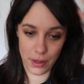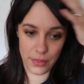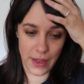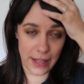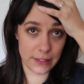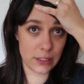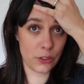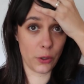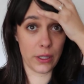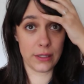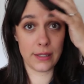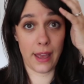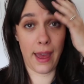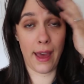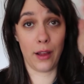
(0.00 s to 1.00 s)
that's
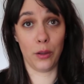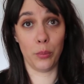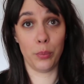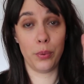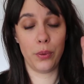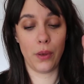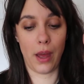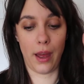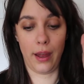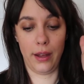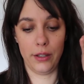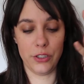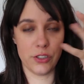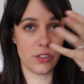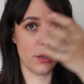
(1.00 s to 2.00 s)
going to help
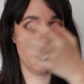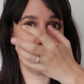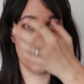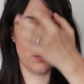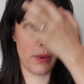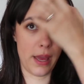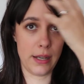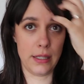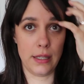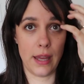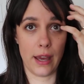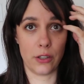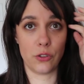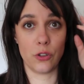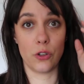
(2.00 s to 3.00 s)
just absorb
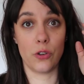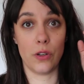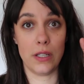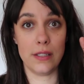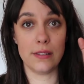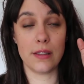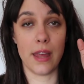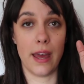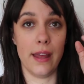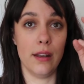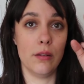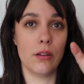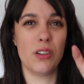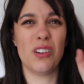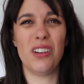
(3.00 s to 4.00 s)
any extra grease
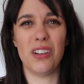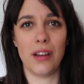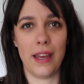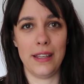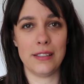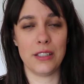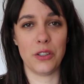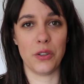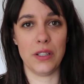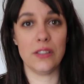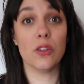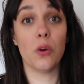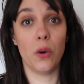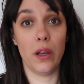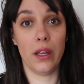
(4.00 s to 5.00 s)

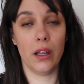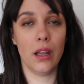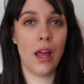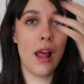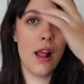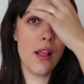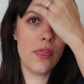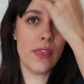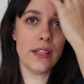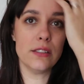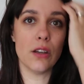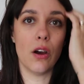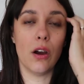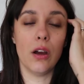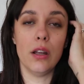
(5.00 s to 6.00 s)
oil
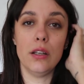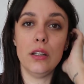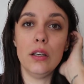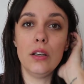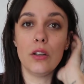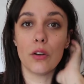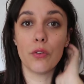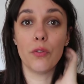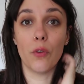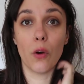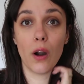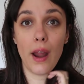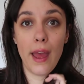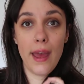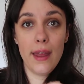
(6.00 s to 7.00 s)
that's on your
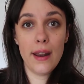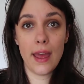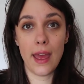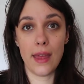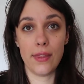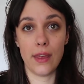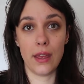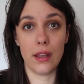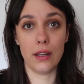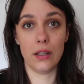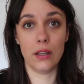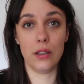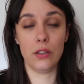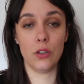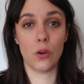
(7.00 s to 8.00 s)
forehead, and
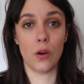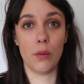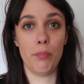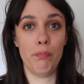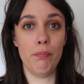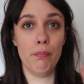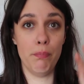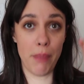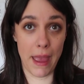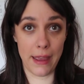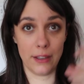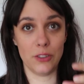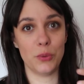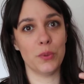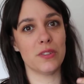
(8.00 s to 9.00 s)
then your
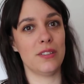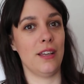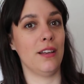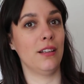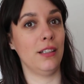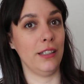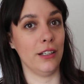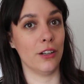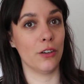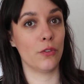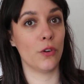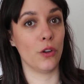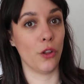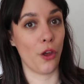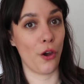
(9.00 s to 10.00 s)
bangs will stay cleaner
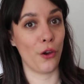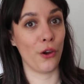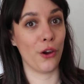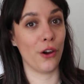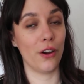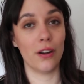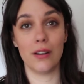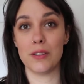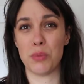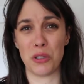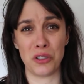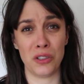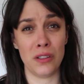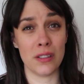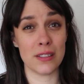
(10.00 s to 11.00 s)
for longer,
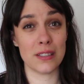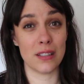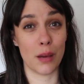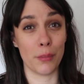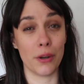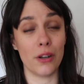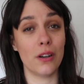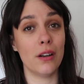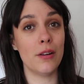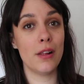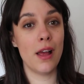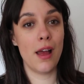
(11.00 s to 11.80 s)
especially in the summer.